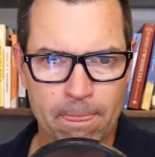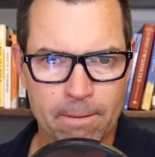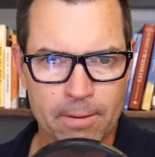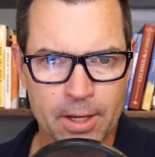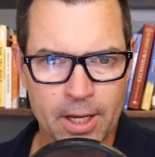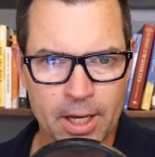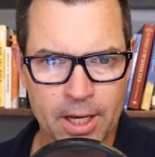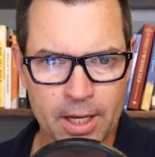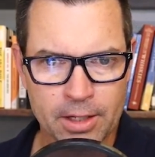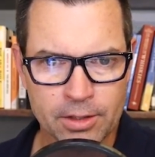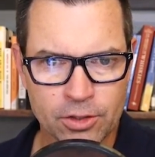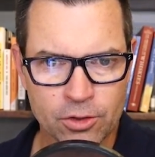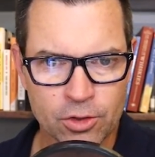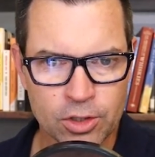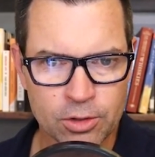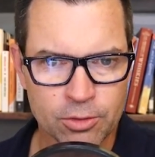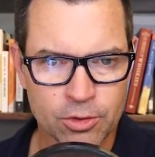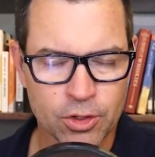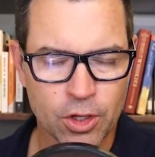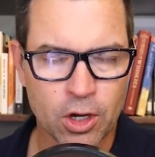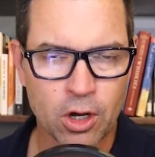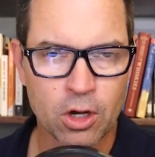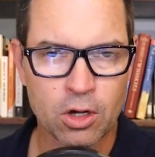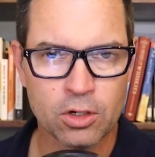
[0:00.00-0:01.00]
And you deal
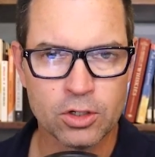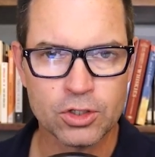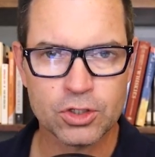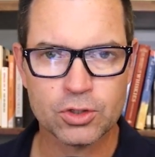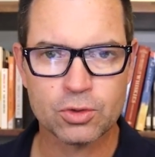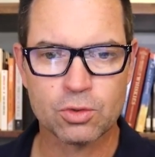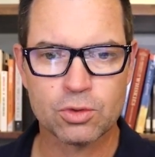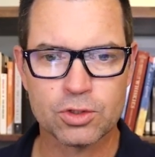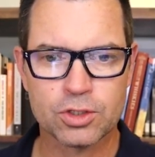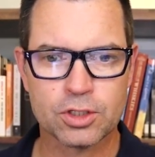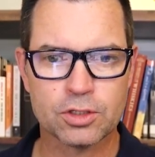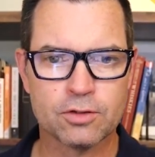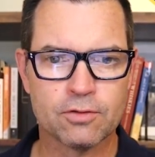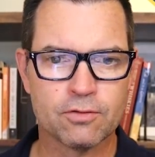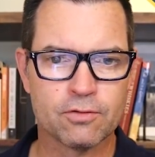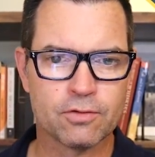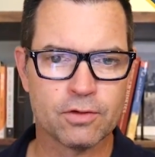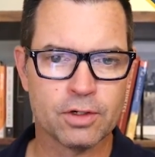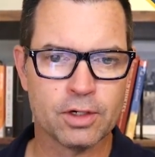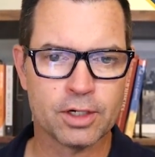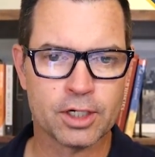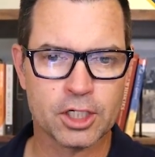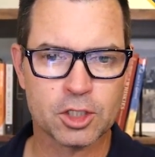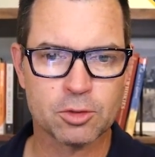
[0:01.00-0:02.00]
with all sorts of
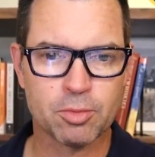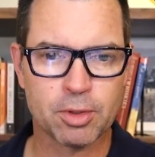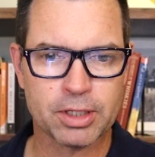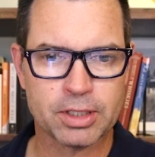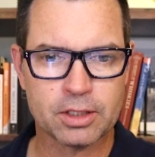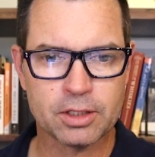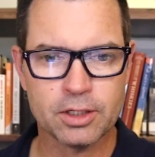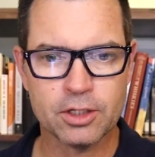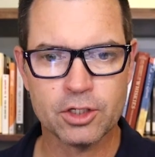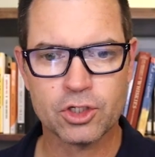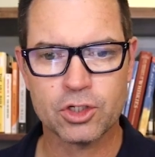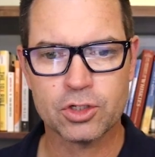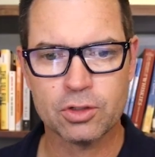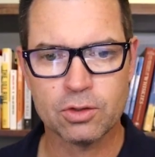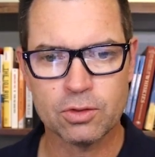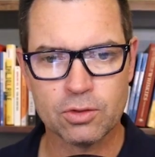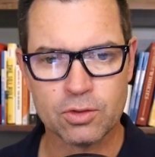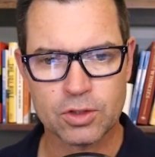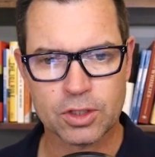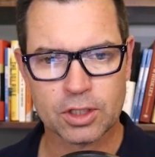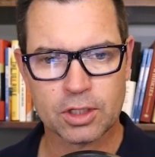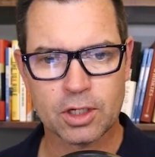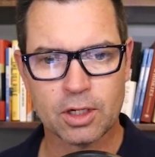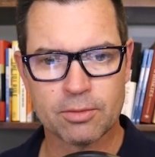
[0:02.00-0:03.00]
unexpected
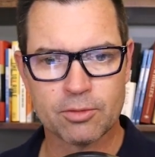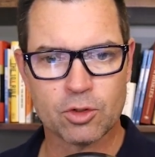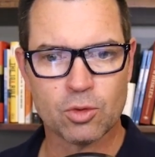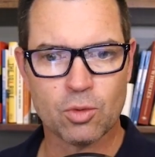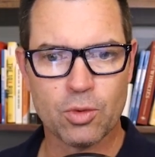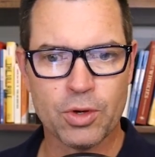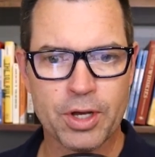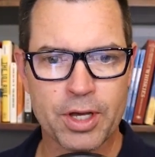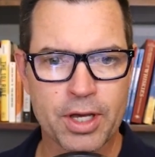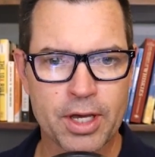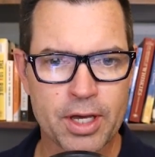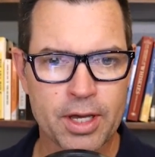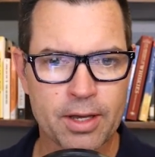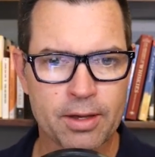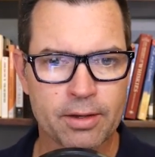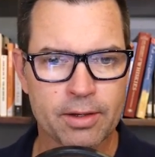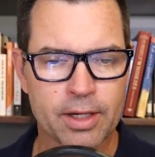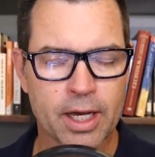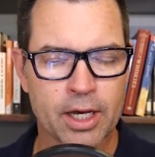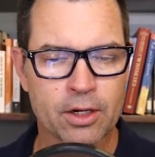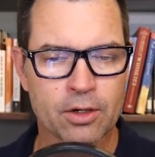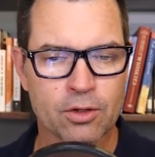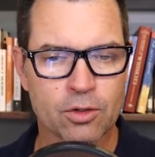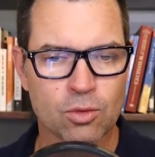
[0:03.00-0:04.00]
issues that come your way
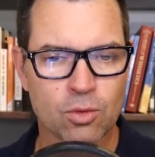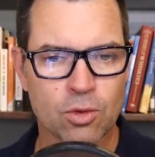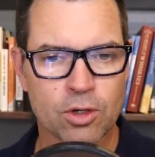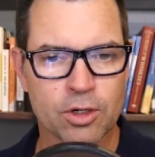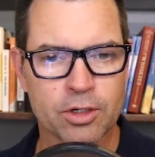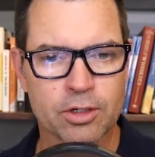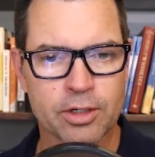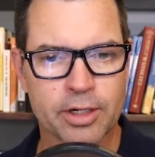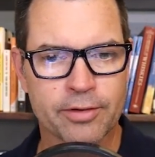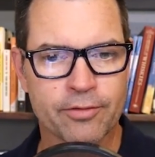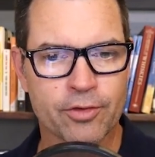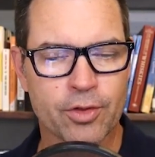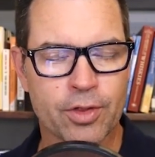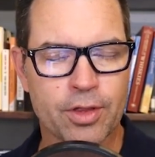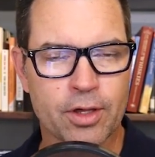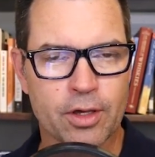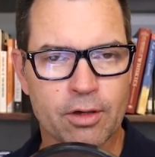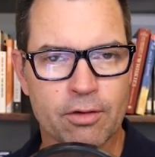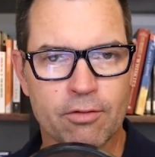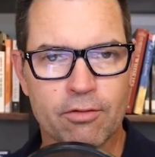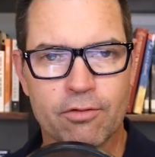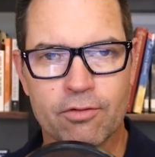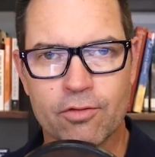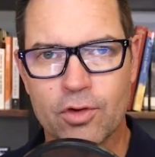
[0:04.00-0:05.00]
out on the water,
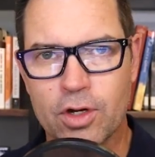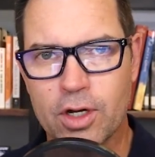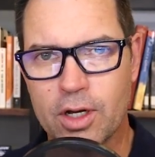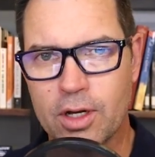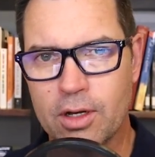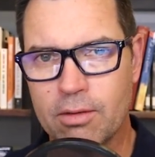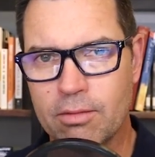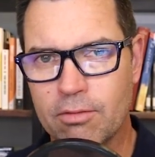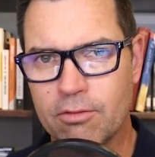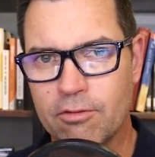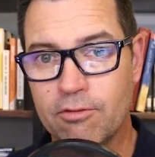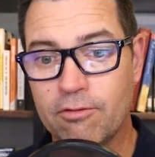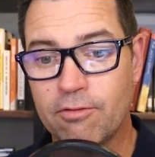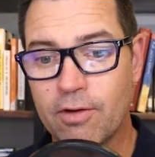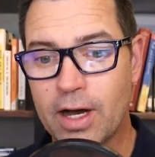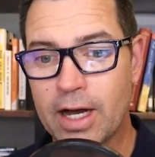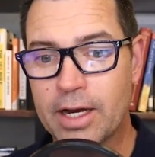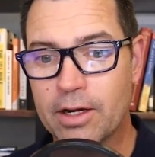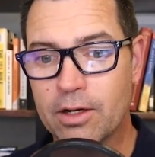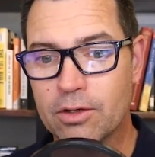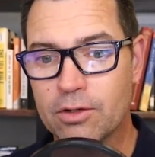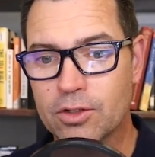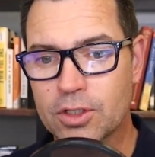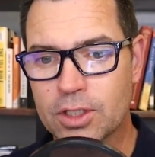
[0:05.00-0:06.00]
everything from
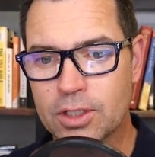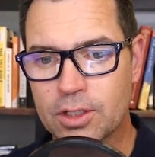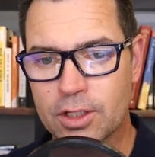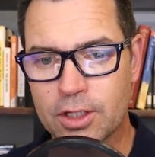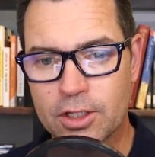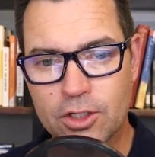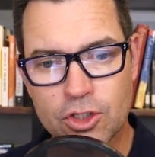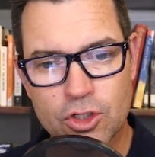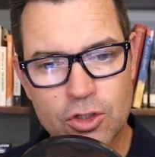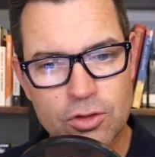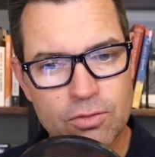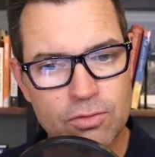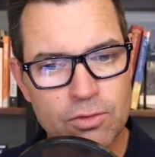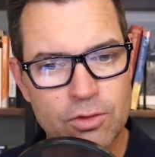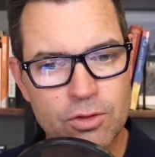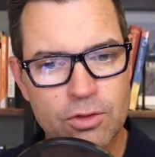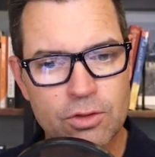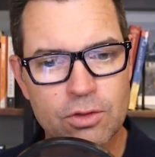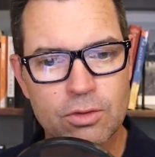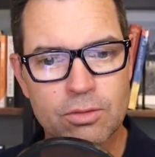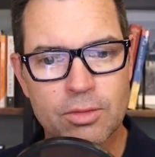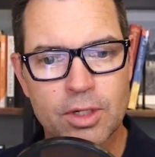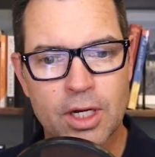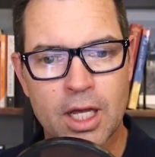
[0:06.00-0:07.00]
fires in the engine
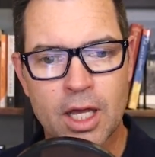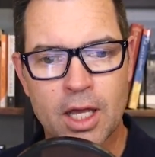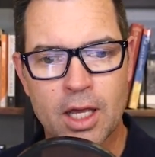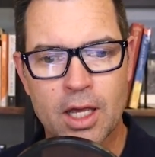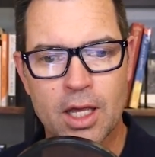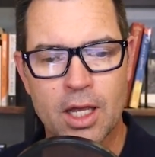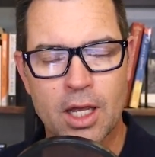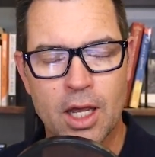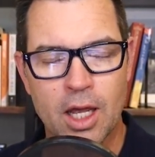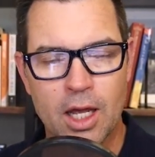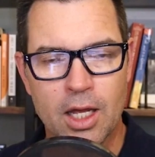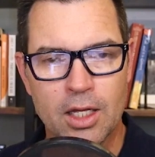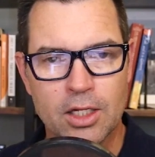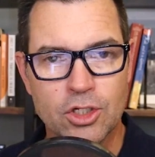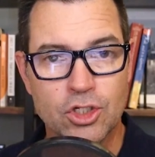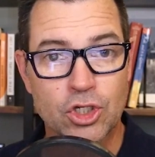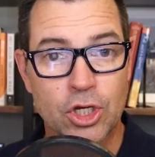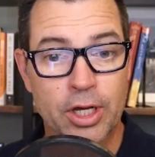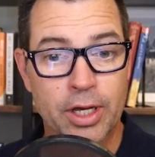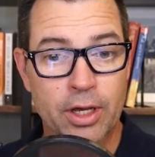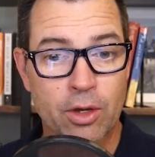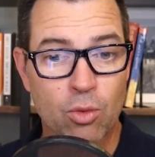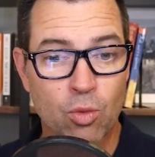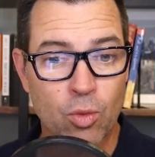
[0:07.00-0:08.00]
room,
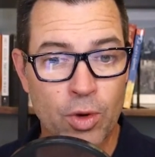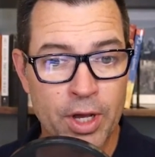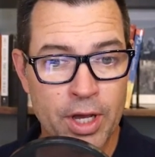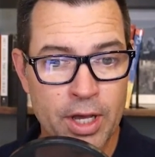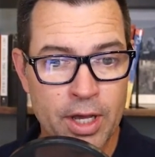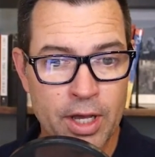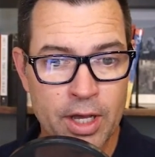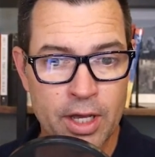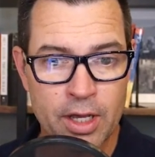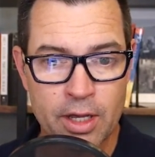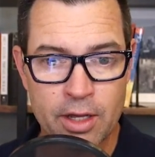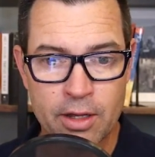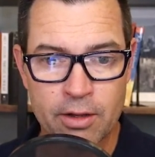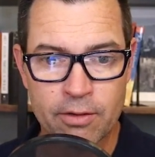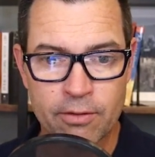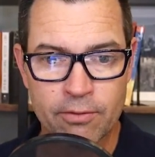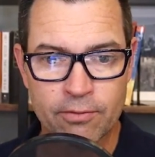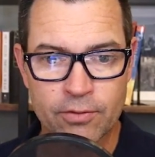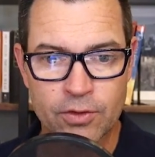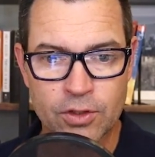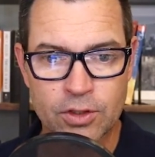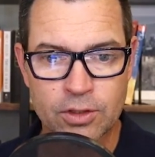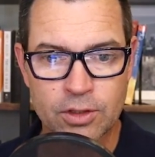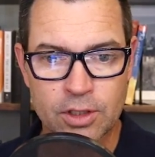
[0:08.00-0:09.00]
giant
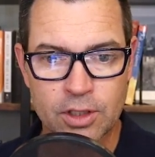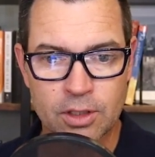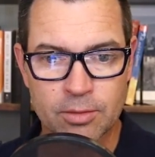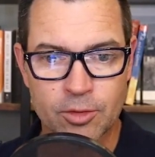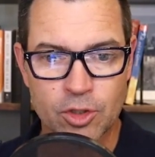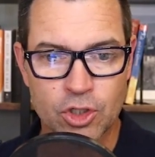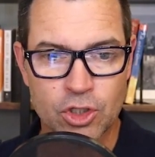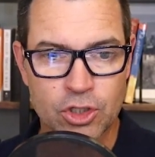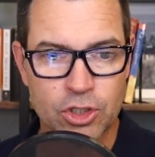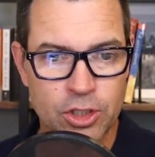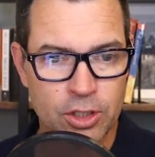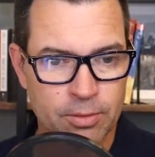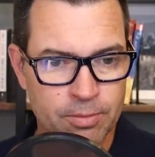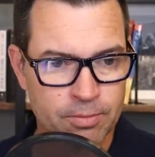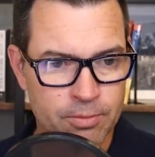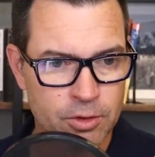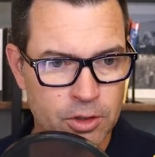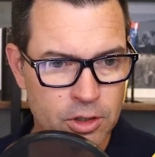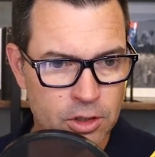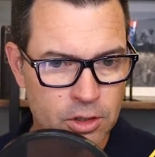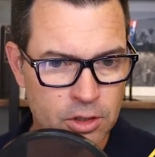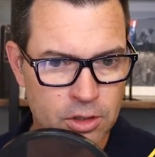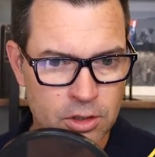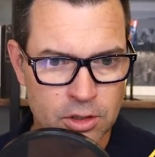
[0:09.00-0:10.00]
waves, enemy
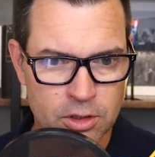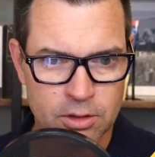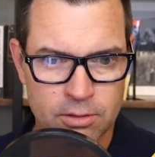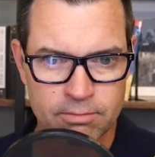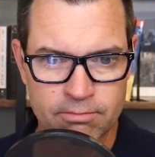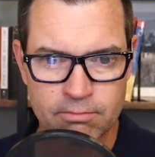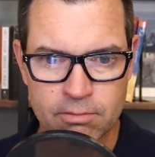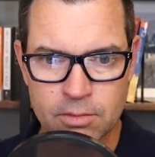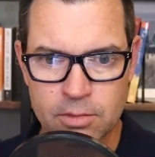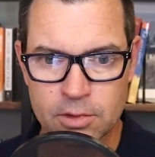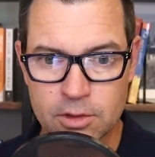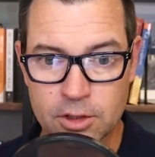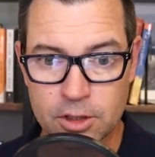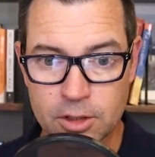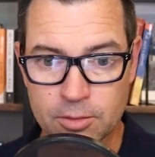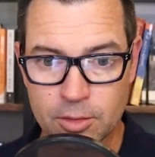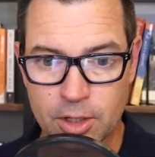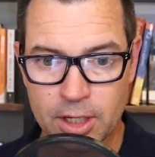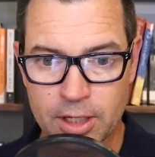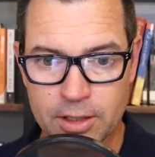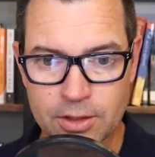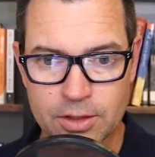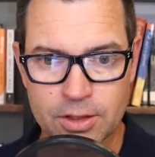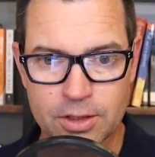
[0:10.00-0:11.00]
ships, in some
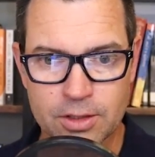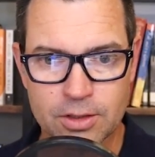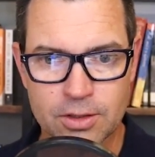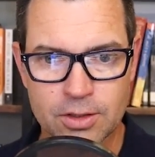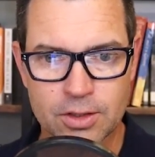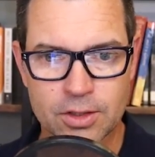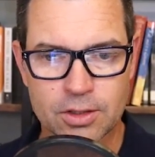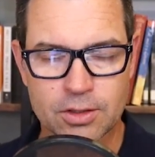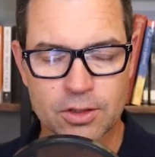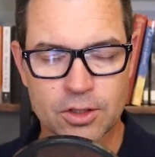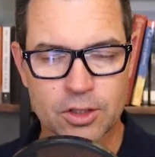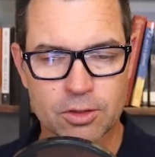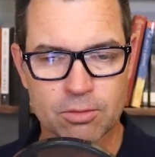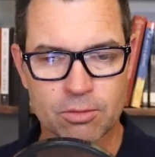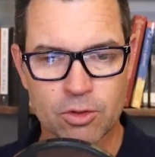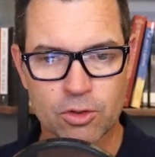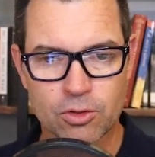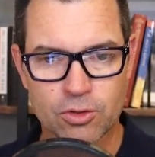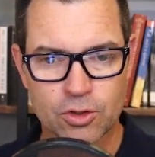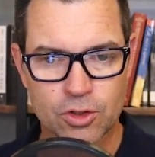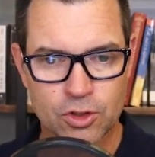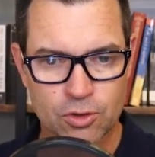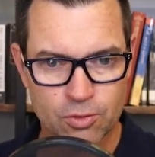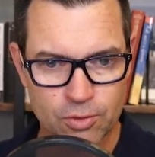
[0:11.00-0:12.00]
cases
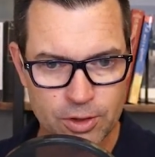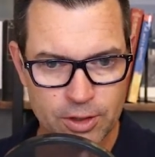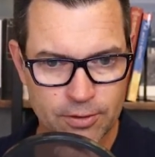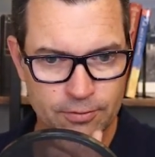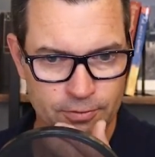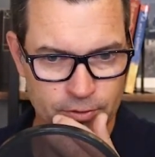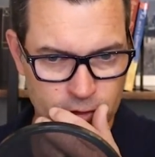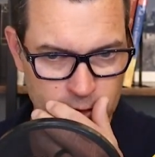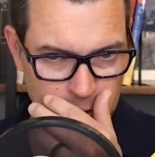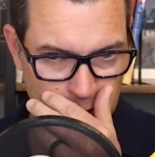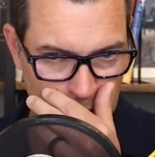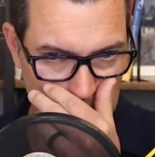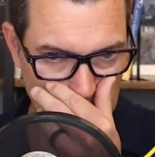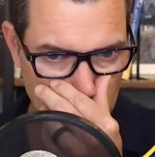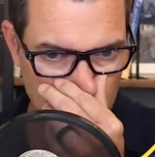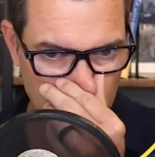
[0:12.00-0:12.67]
submerged reefs.